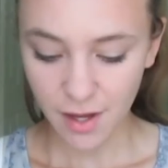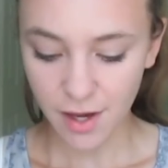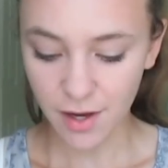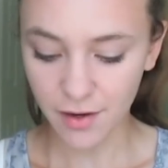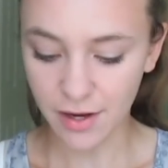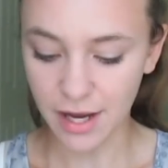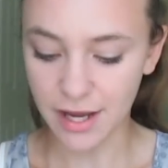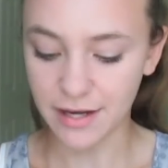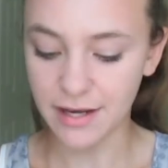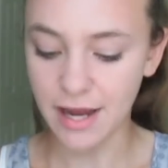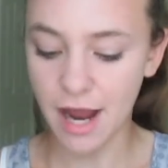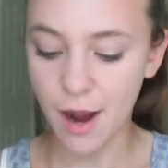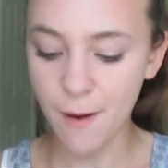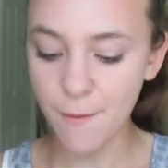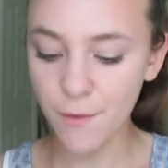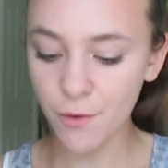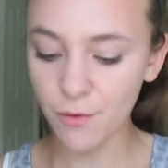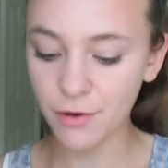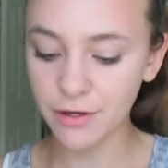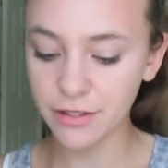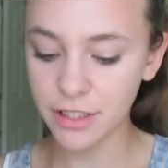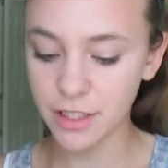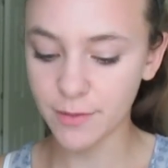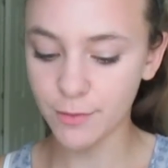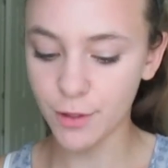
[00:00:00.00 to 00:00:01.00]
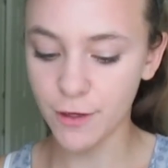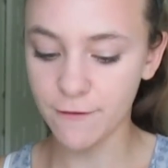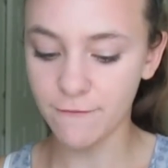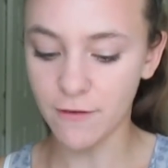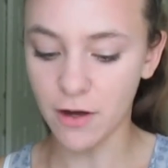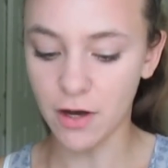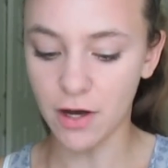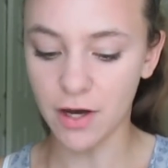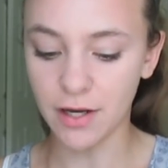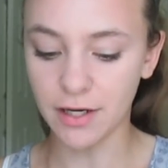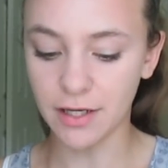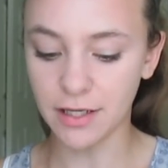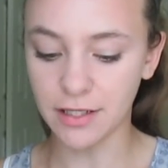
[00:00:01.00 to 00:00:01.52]
Okay, now I'm going to move
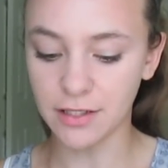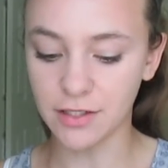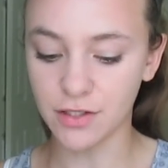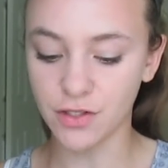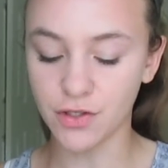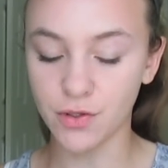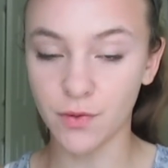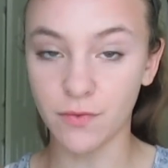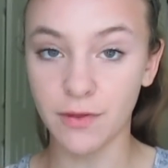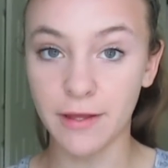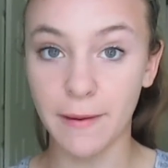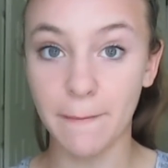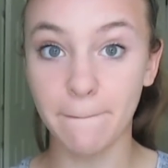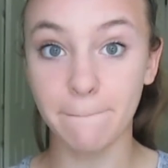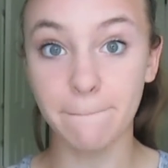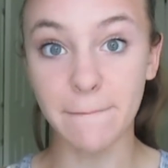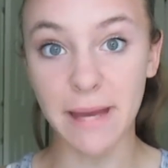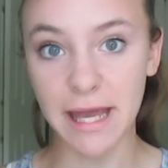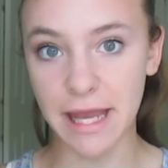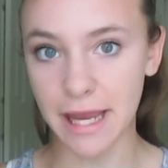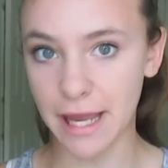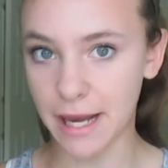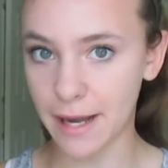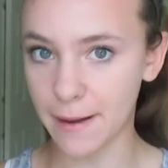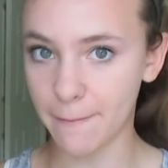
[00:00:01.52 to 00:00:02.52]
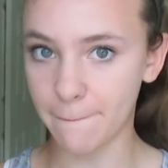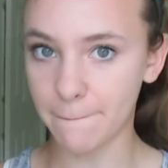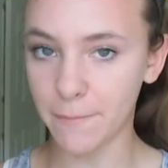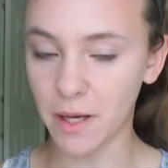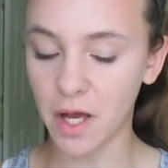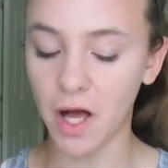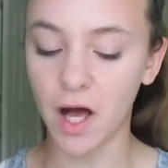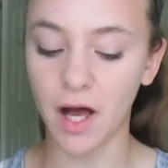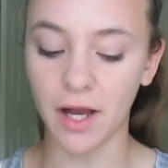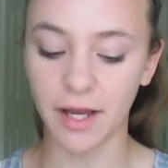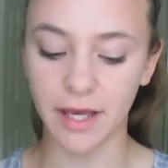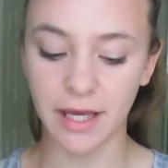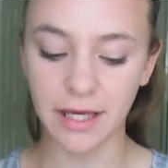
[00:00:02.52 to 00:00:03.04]
on into the main
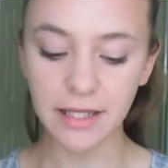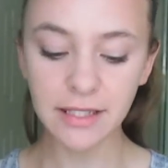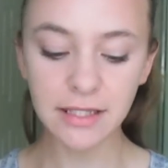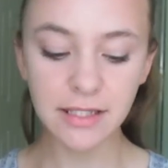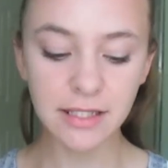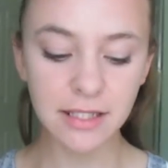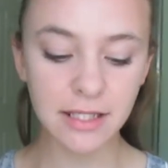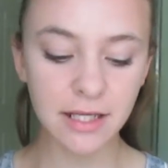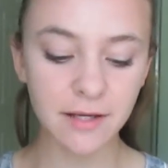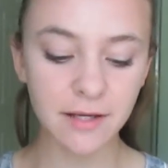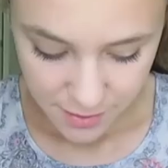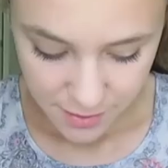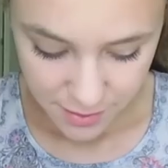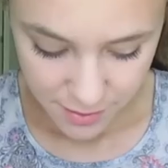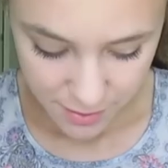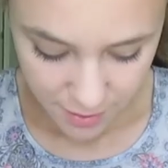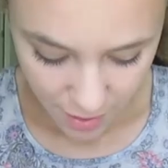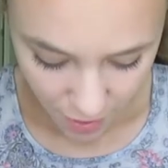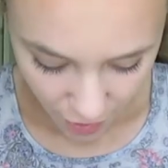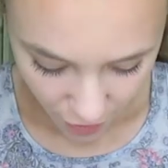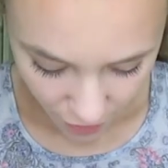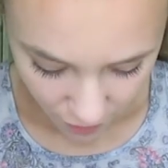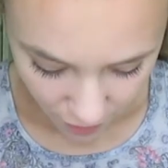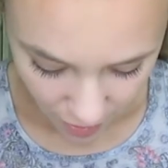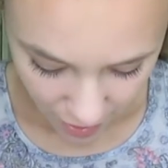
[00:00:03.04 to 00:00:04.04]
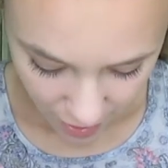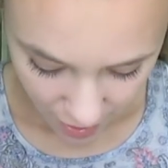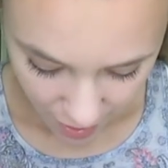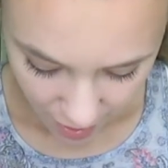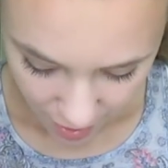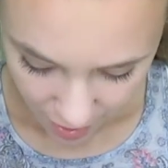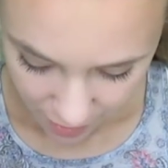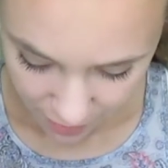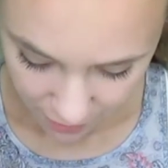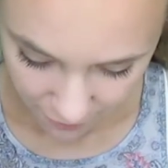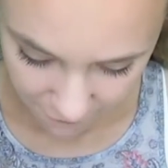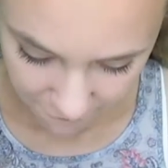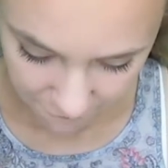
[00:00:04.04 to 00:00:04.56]
pocket. So,
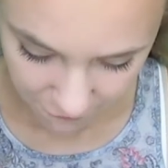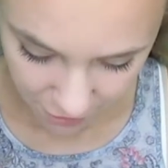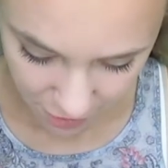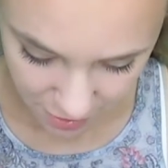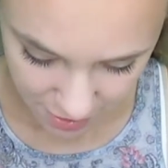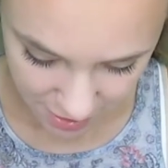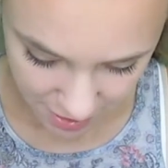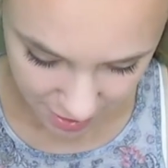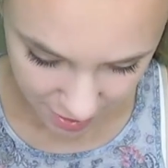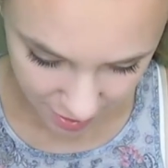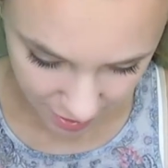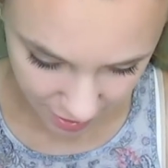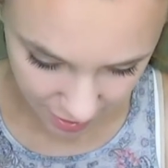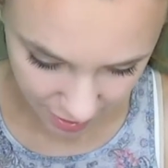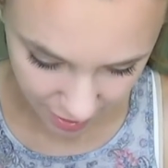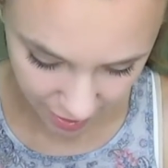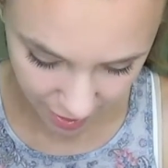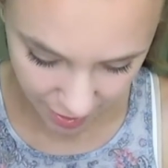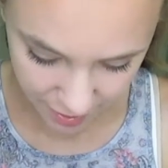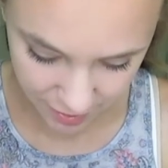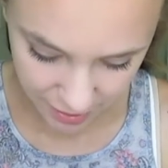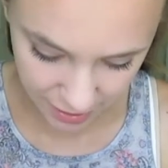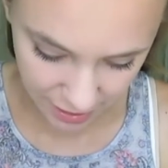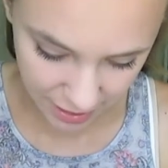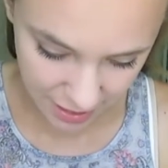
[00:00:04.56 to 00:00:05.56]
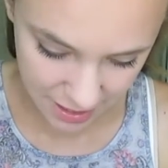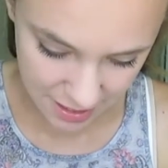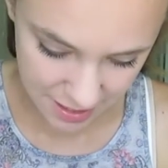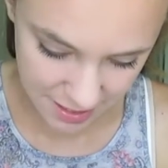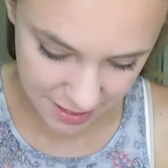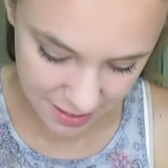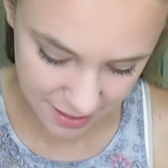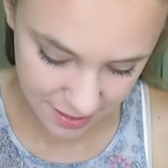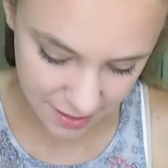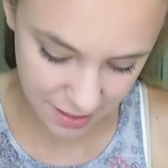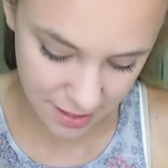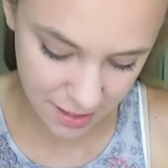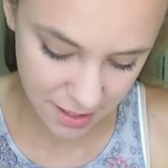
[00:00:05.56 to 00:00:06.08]
the first thing that I
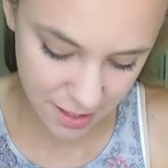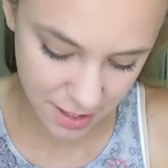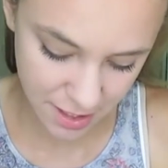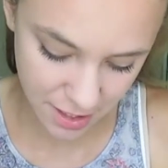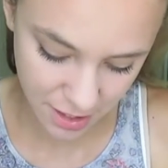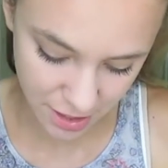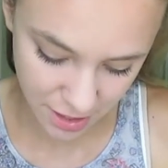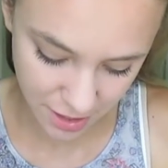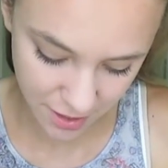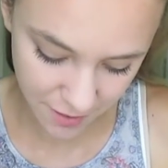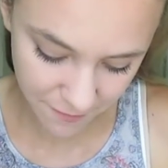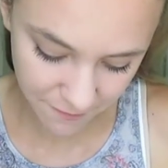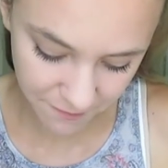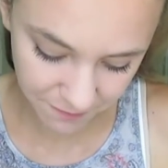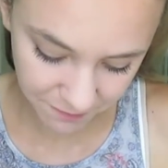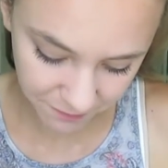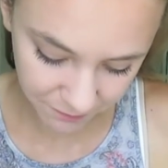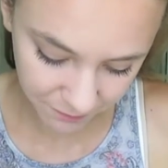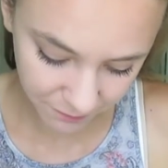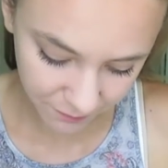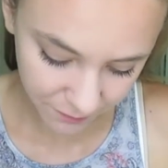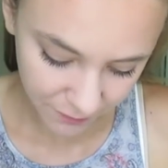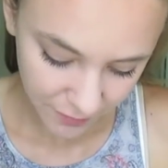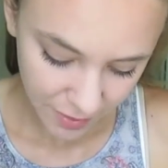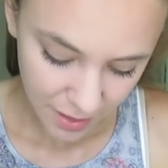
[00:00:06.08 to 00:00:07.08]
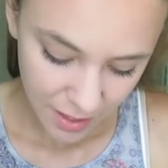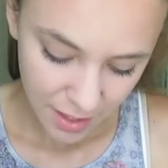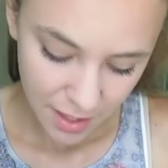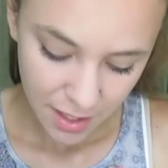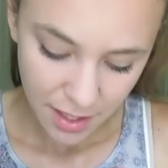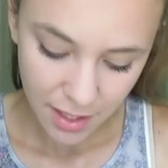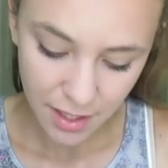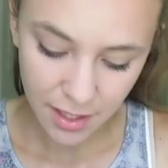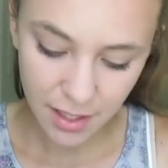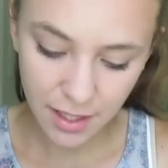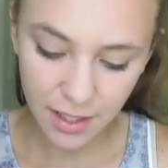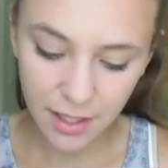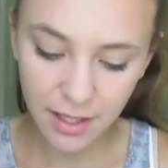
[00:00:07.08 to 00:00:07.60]
see here
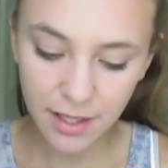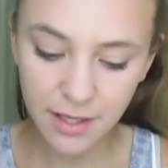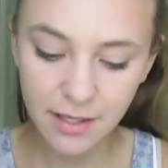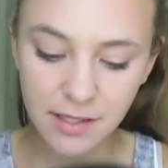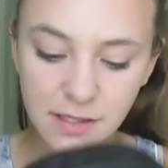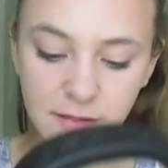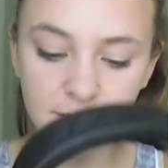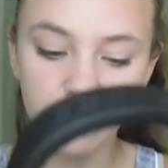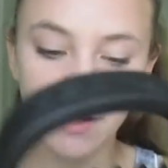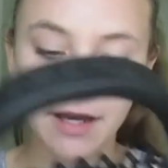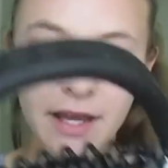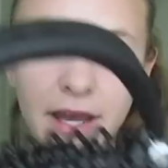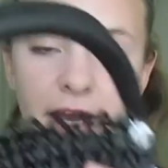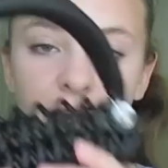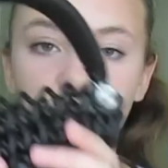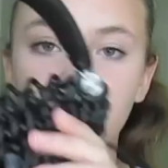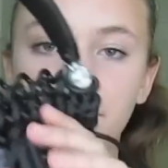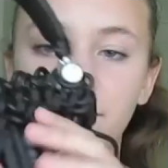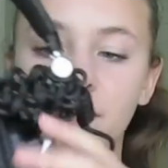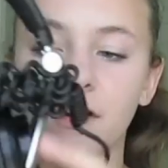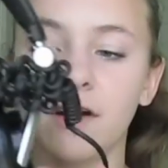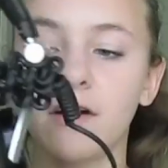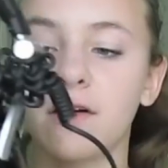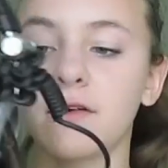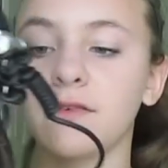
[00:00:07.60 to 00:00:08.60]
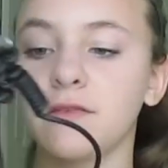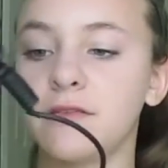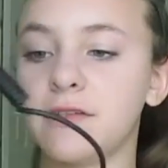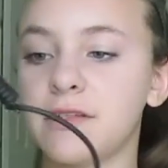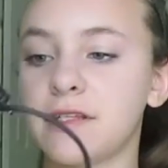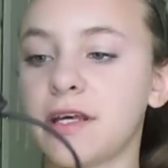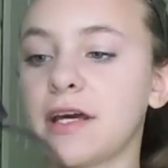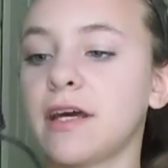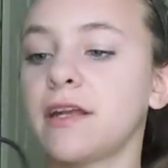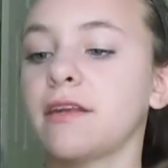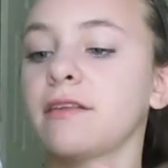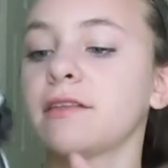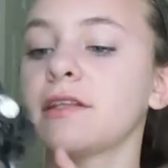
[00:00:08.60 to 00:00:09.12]
is my headphones,
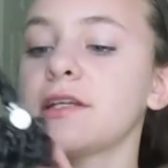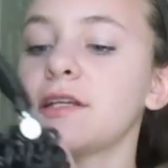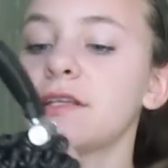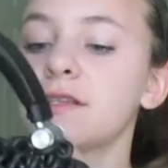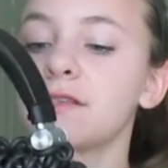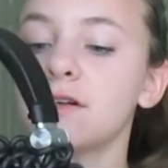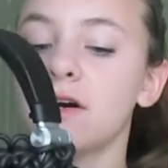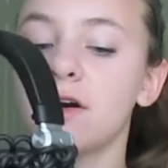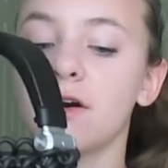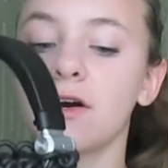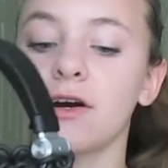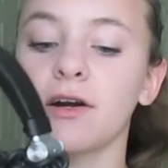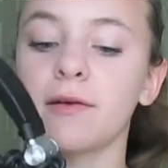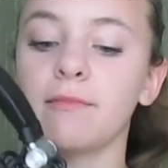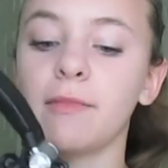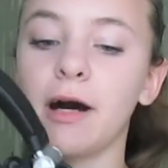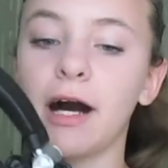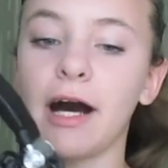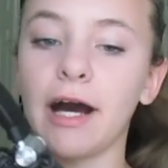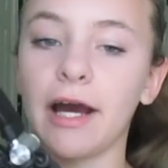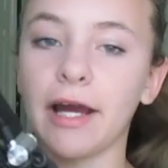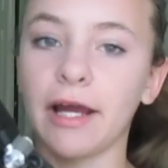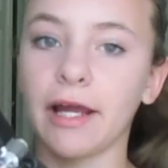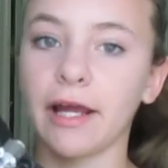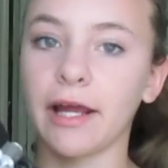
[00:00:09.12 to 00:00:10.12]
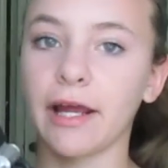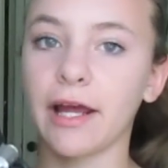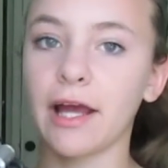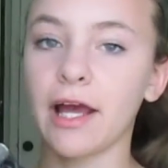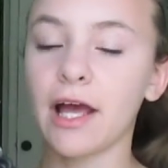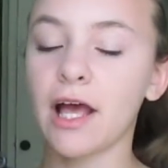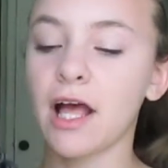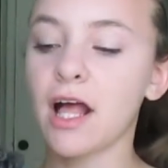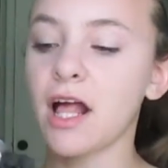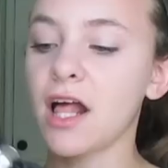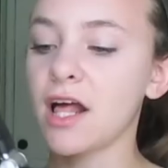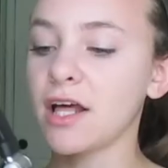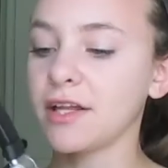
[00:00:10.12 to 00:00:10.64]
and these are my
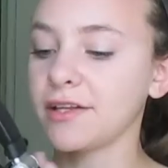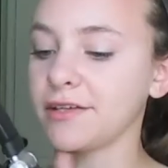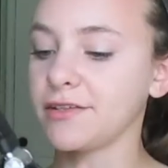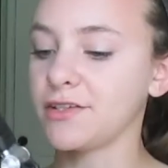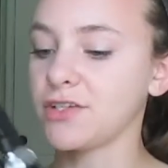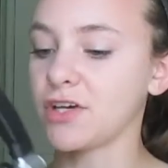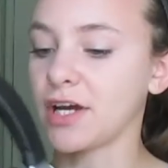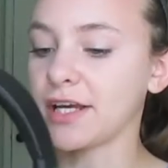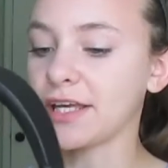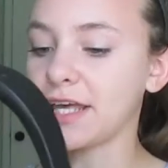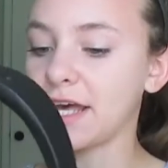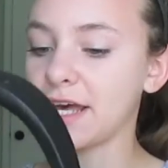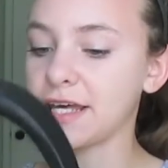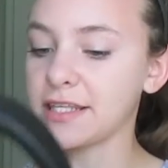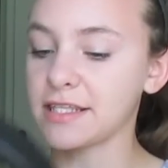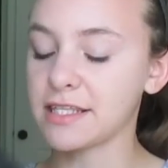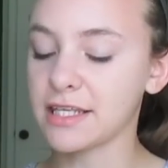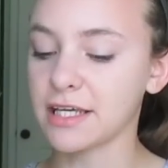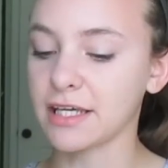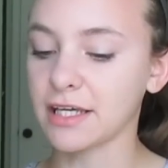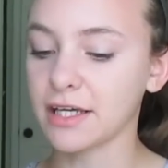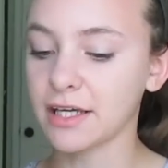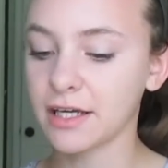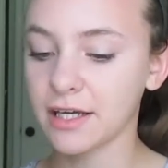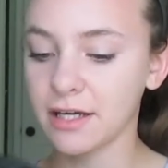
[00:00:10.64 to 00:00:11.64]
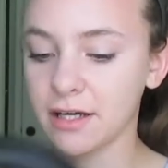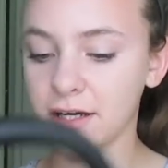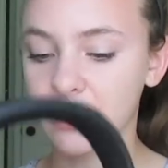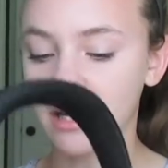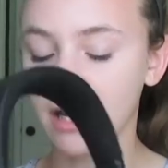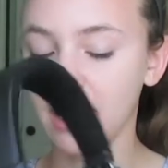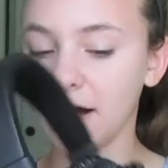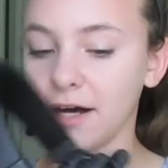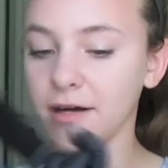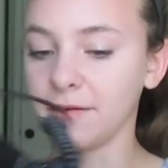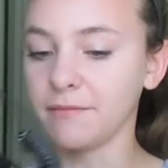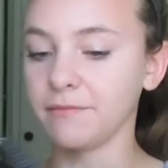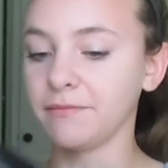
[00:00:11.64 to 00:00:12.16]
gigantic
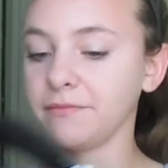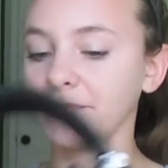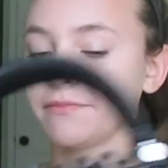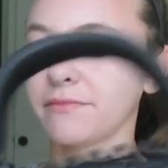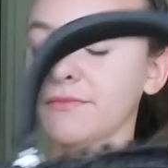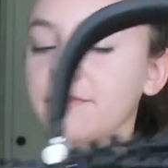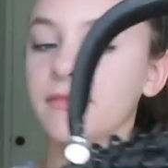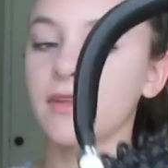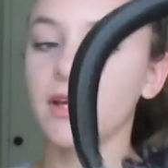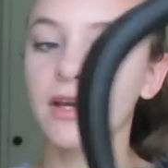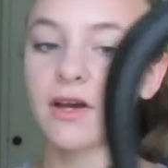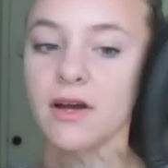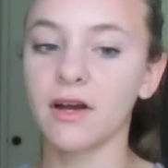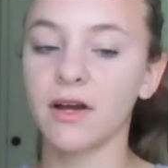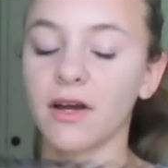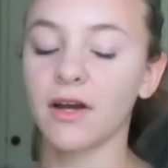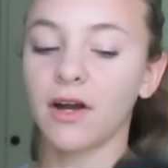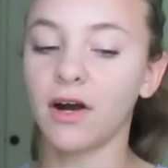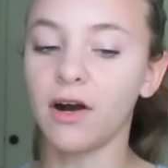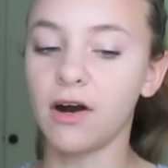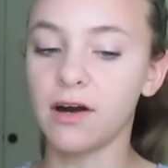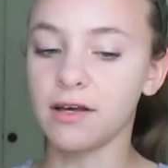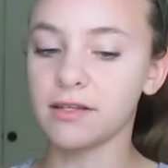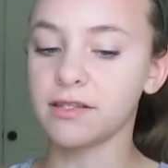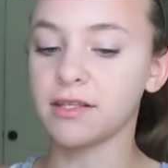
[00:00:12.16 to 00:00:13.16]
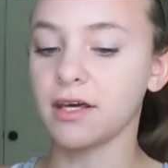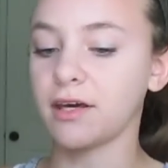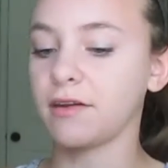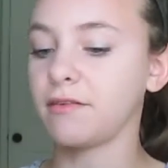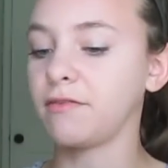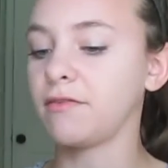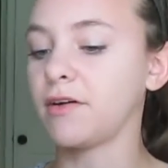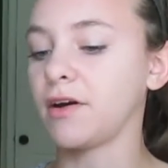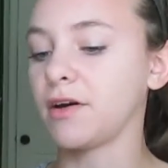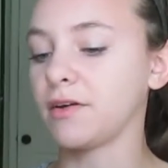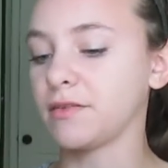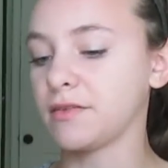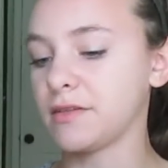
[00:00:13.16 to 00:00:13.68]
um, cost
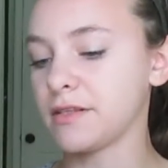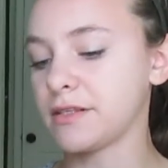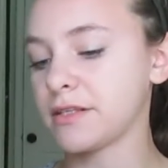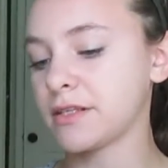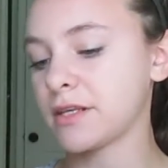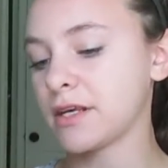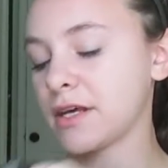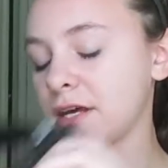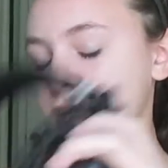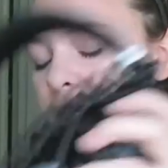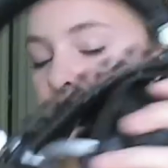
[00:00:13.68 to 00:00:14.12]
headphones.